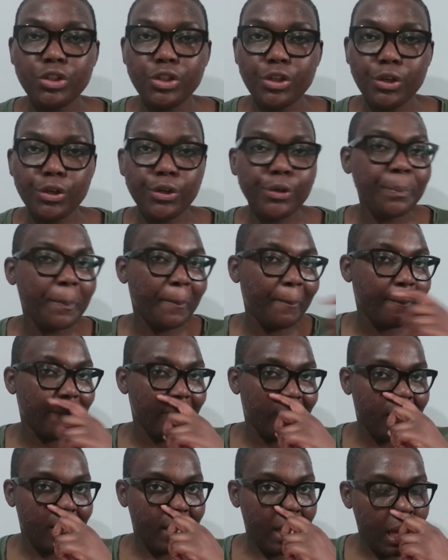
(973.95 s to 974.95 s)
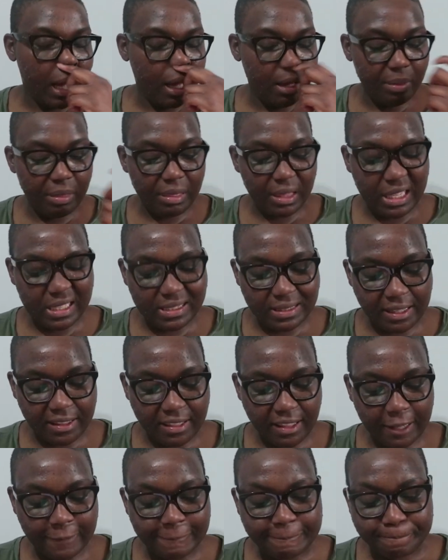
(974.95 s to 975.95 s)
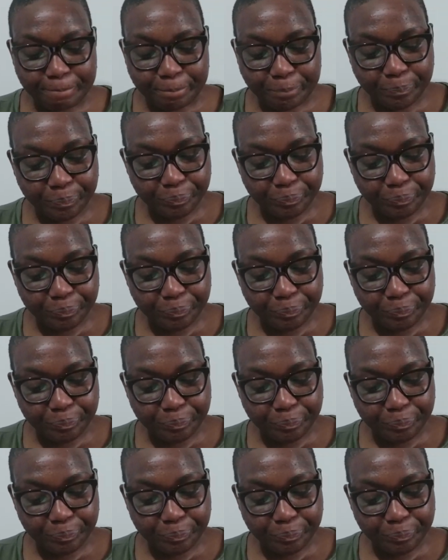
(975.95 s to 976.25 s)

you? Things like that.